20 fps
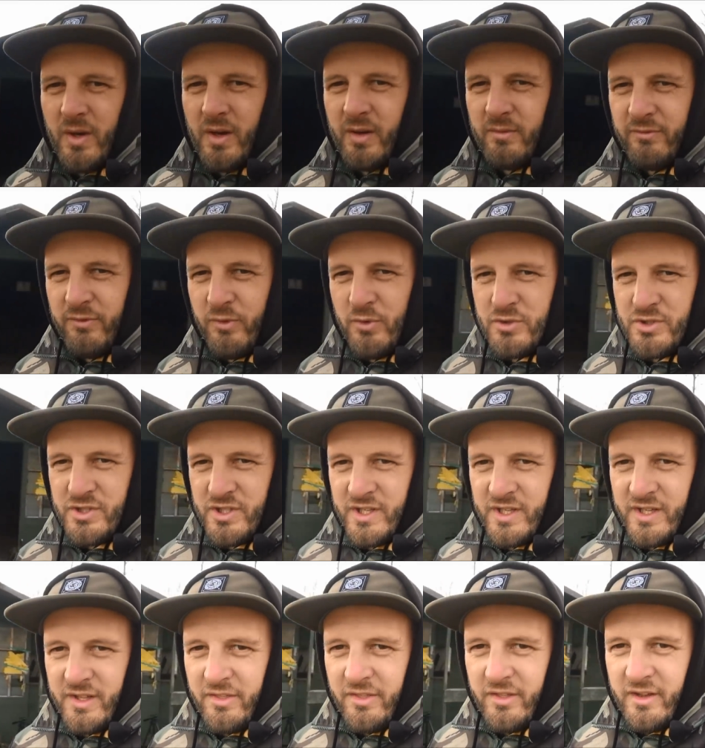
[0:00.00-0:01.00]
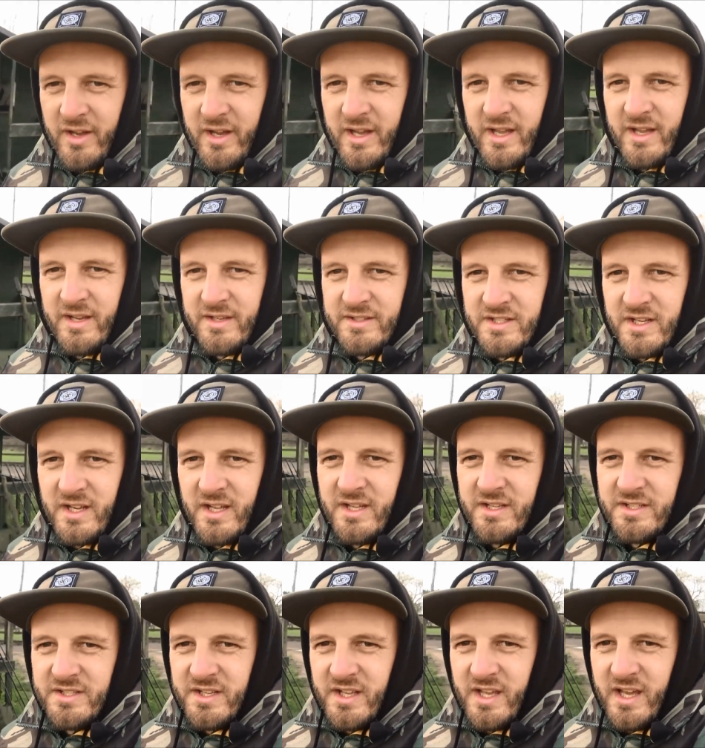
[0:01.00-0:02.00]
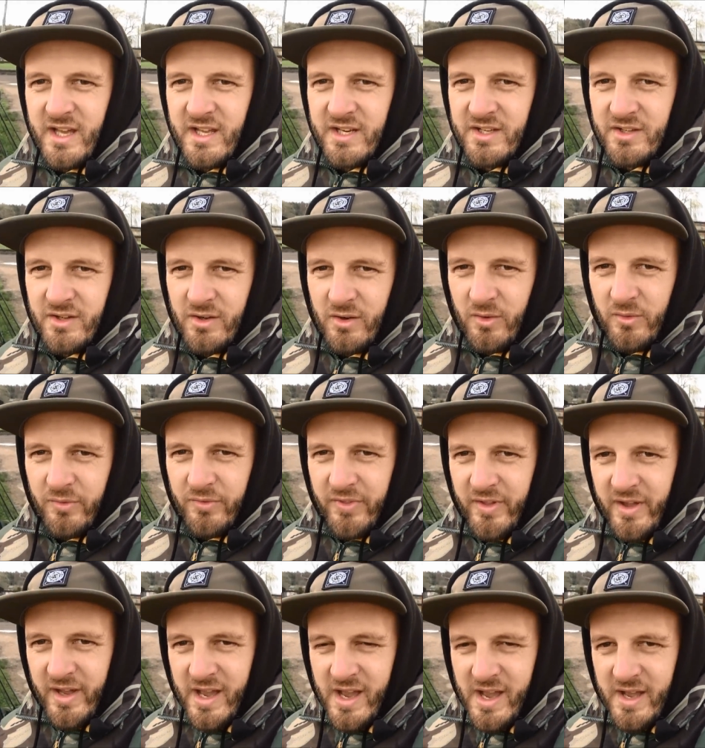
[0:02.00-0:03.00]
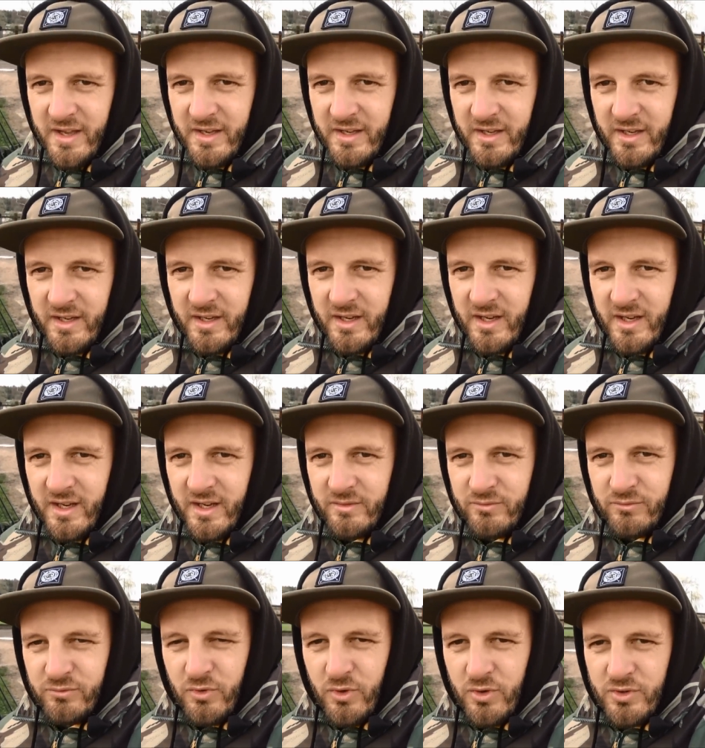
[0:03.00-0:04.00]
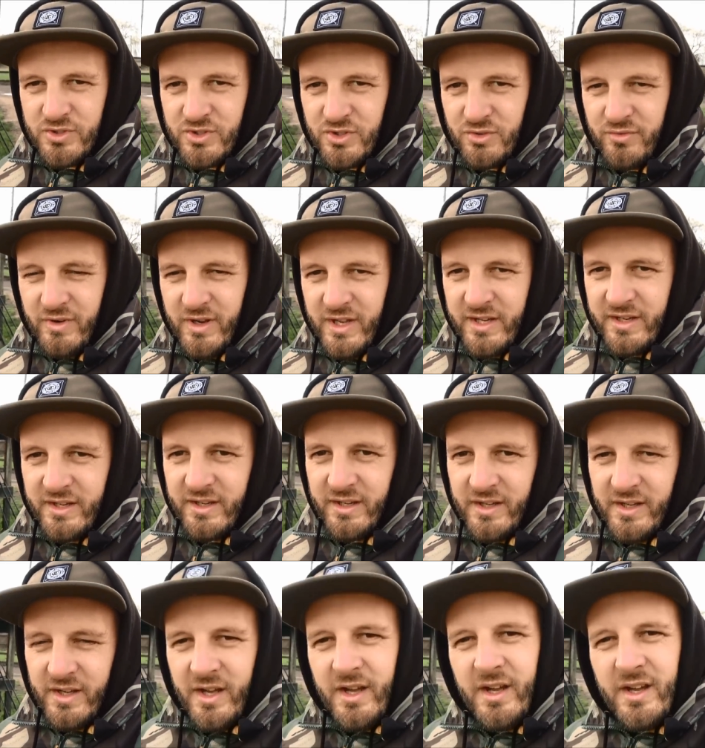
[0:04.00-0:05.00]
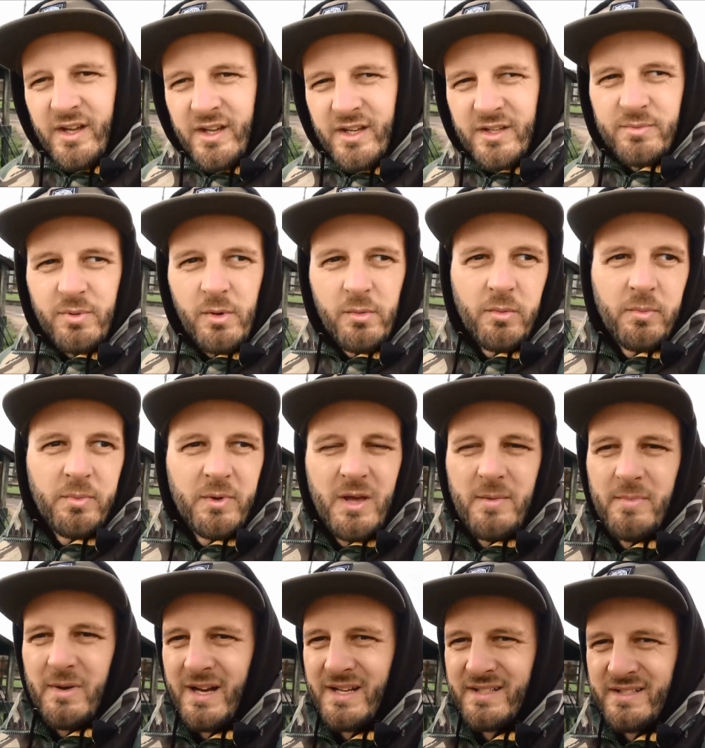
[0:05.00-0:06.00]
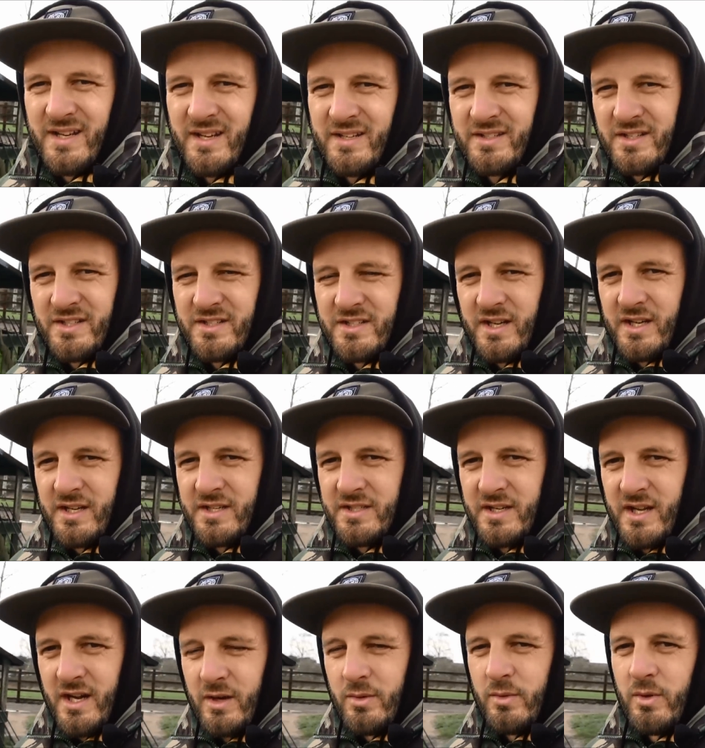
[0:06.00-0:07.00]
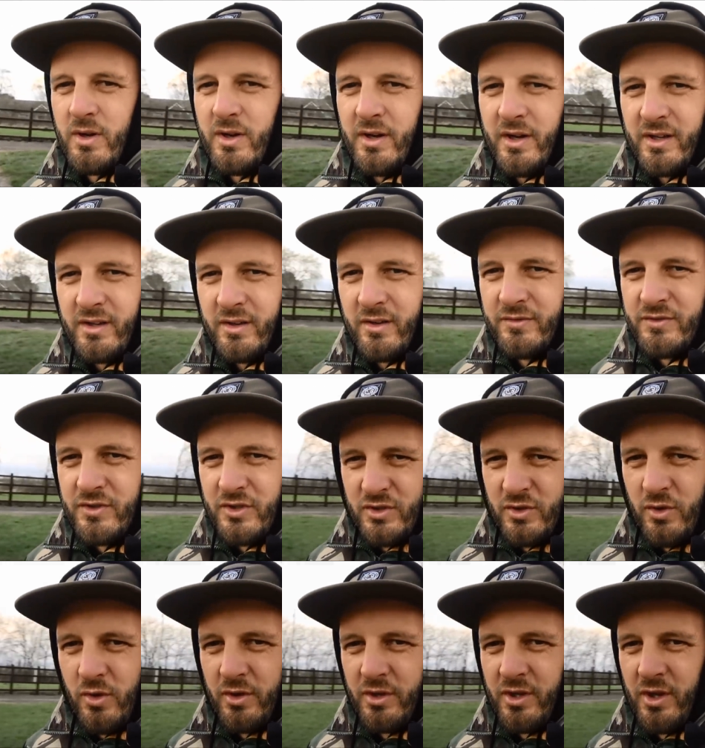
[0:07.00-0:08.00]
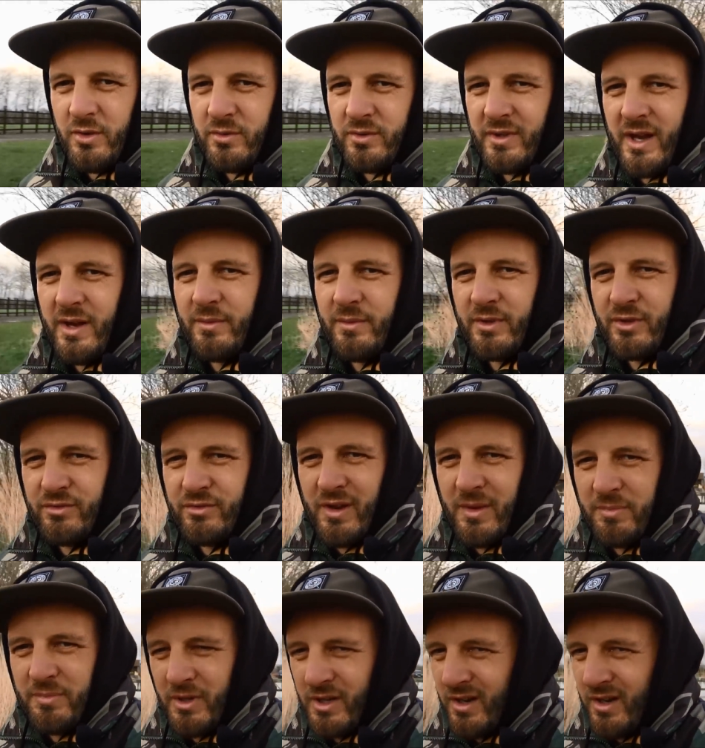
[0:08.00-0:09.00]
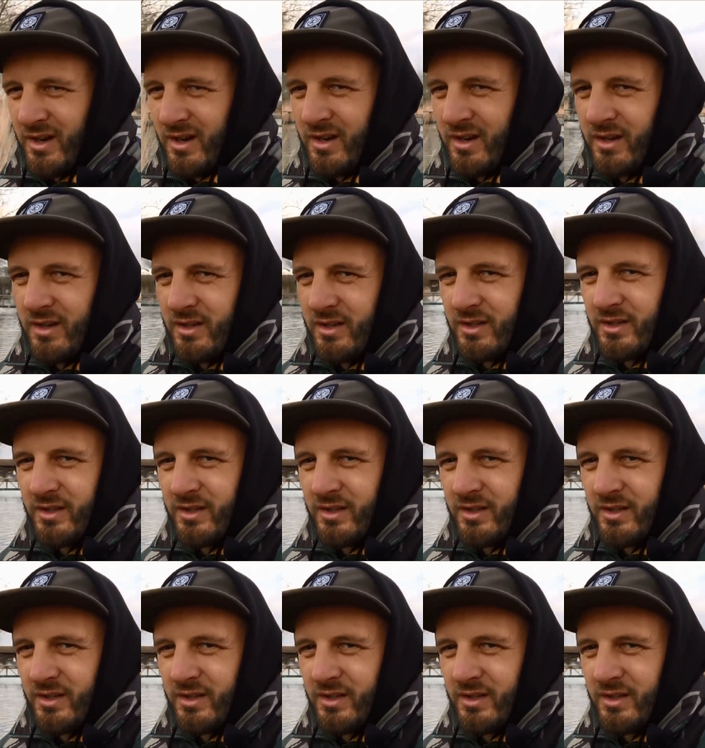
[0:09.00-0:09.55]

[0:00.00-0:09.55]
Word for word: unfortunately, that is the end of that. Rods are in. It's probably about 10 to 6 now, and I've just got to go down and grab the car